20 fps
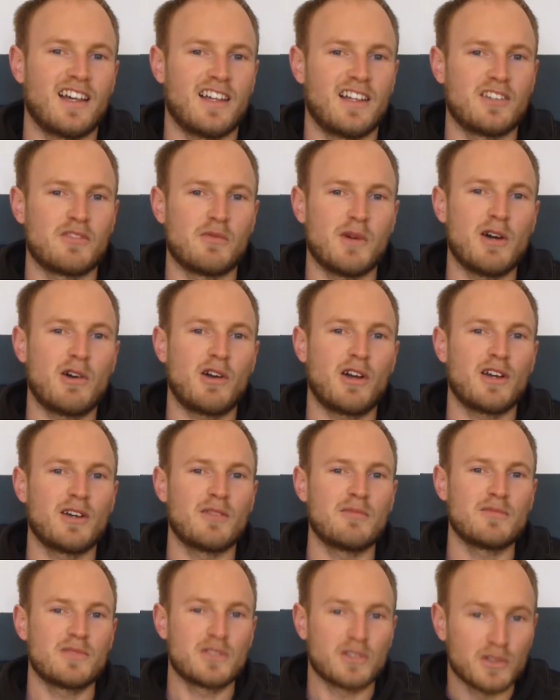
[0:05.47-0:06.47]
and
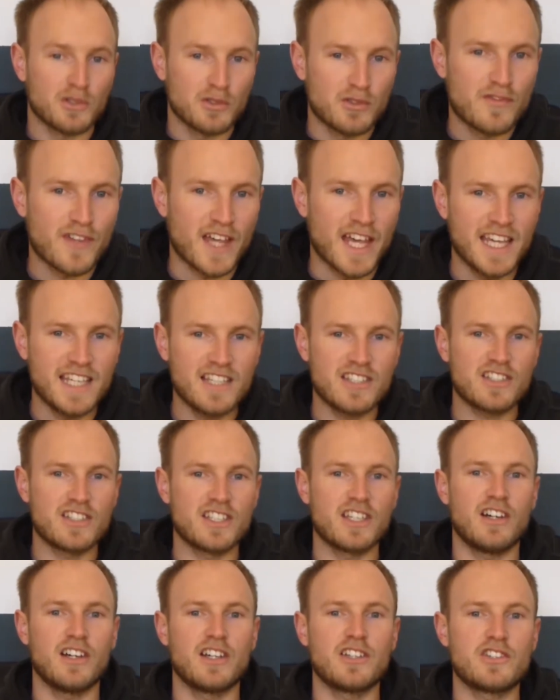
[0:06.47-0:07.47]
welcome to the
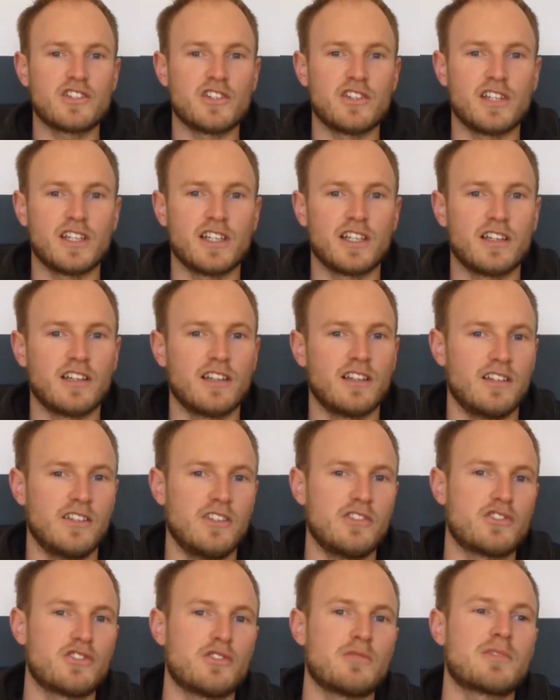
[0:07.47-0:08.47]
HDI Tuning
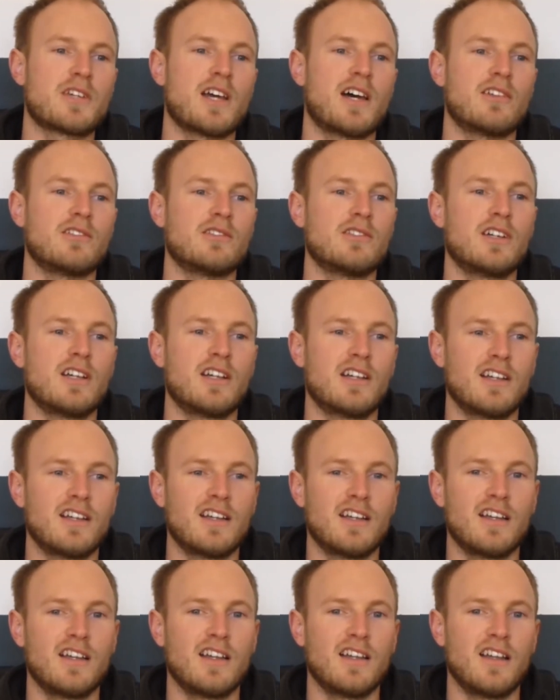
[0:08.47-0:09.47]
YouTube channel.
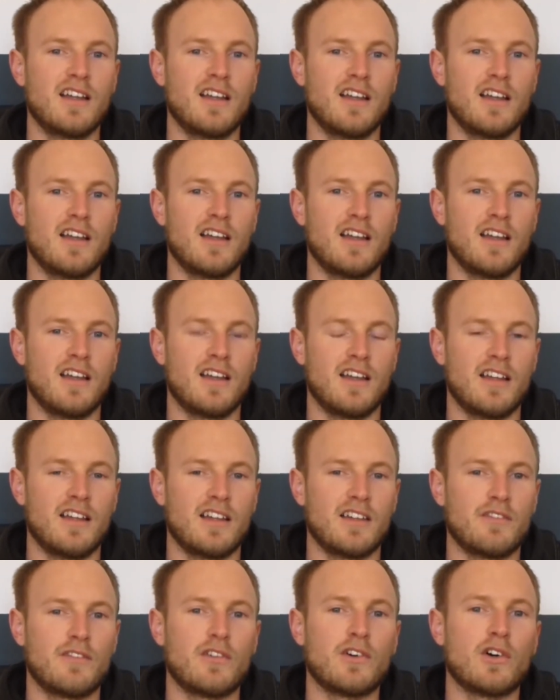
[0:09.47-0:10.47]

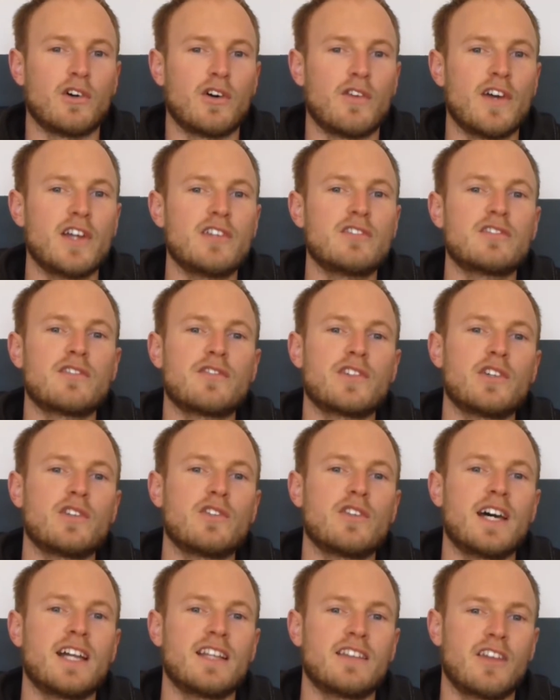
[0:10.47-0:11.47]
For those of
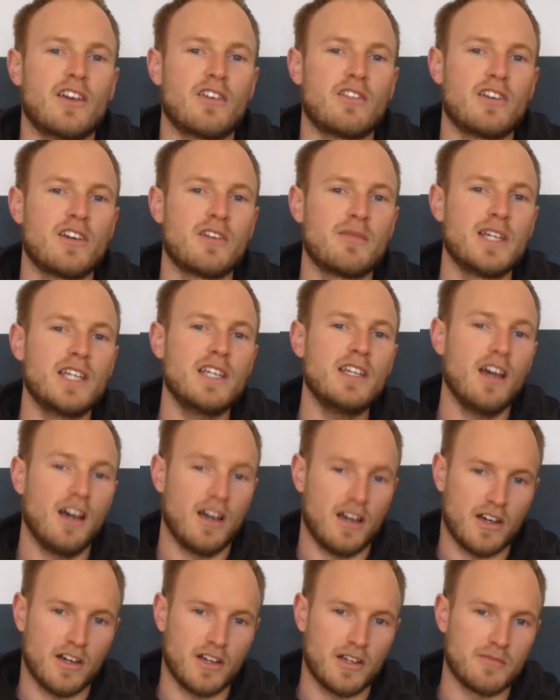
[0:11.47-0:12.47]
you that don't know me,
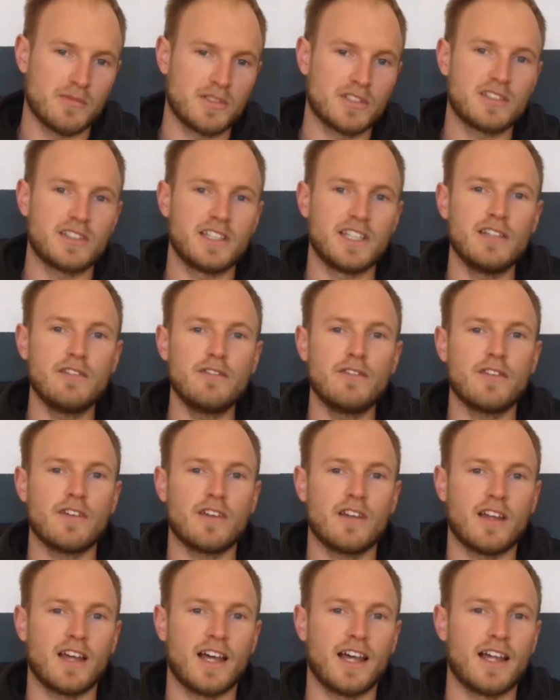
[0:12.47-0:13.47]
I'm Steve
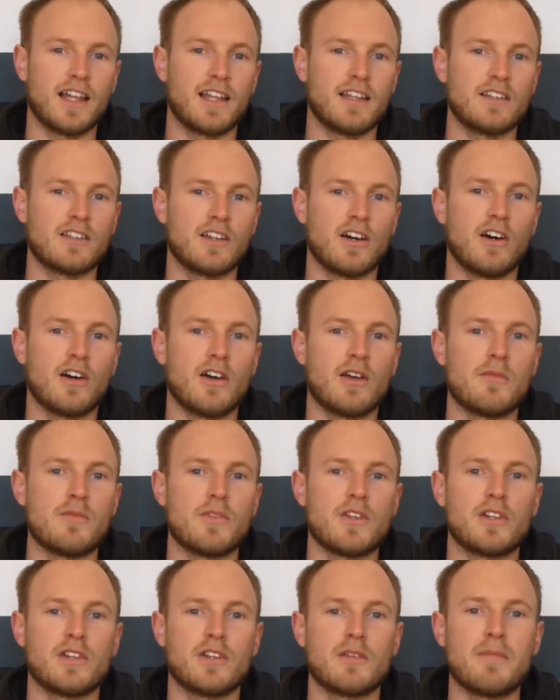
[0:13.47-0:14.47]
and I'm
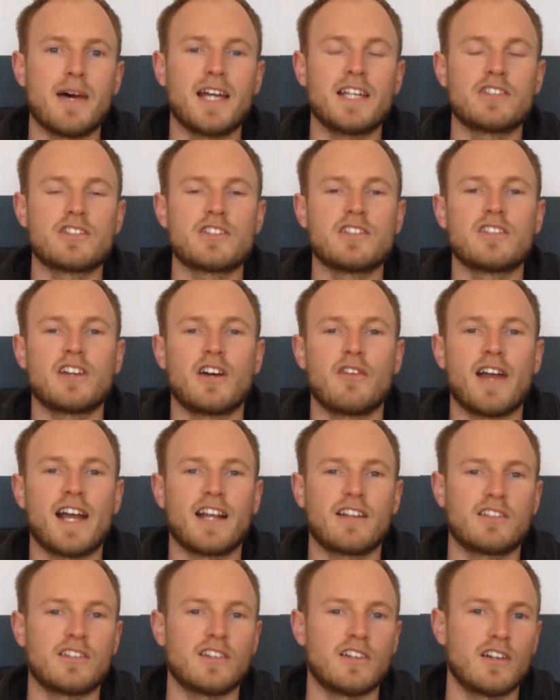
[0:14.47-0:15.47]
the Managing
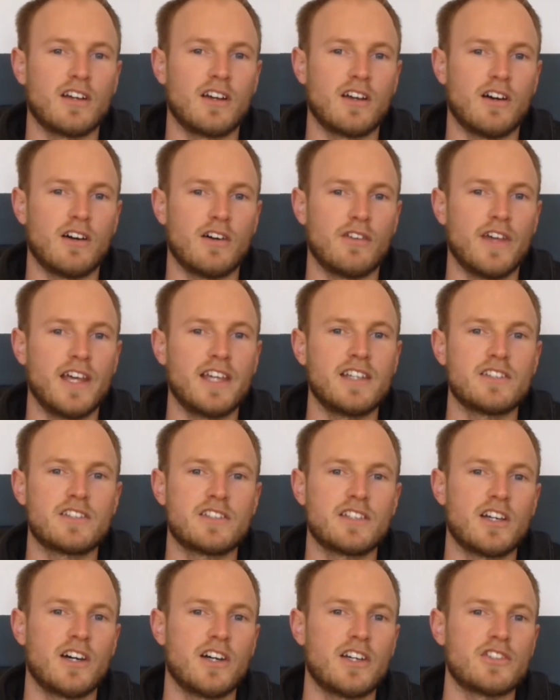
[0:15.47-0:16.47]
Director of
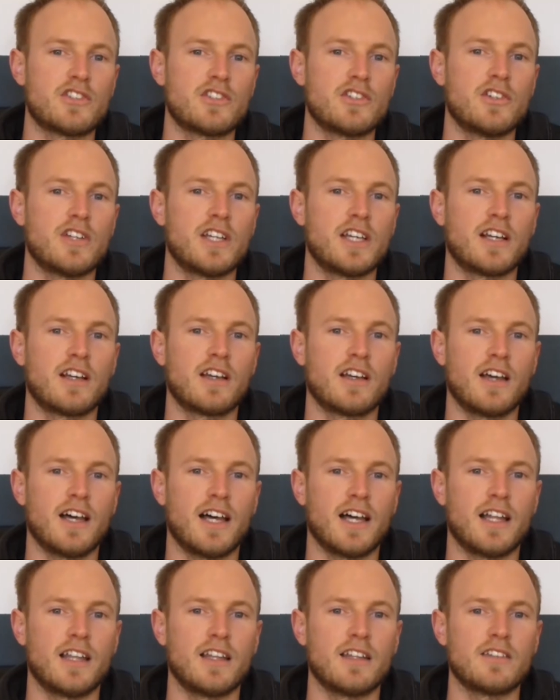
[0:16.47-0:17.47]
HDI Tuning,
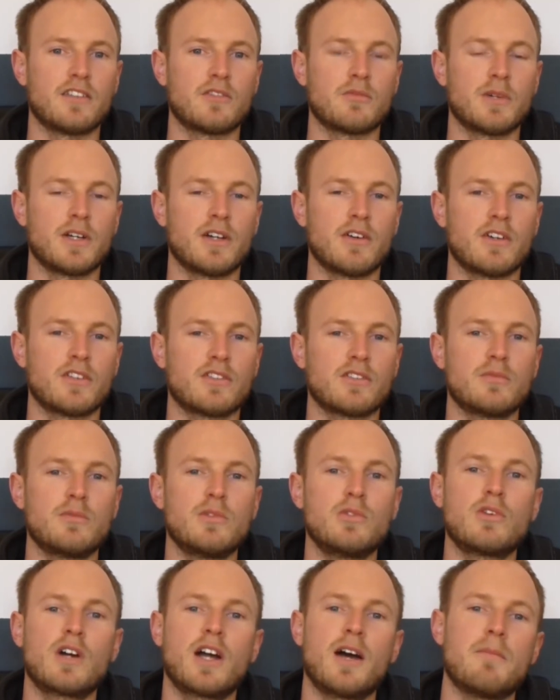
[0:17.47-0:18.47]
and we're a
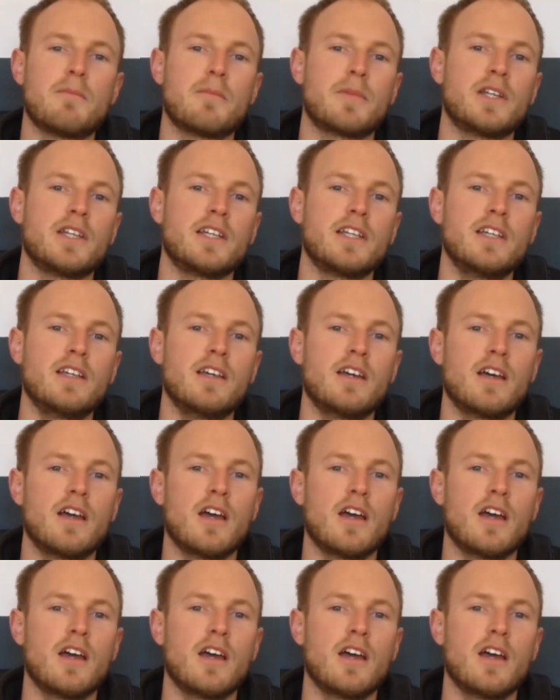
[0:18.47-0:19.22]
small company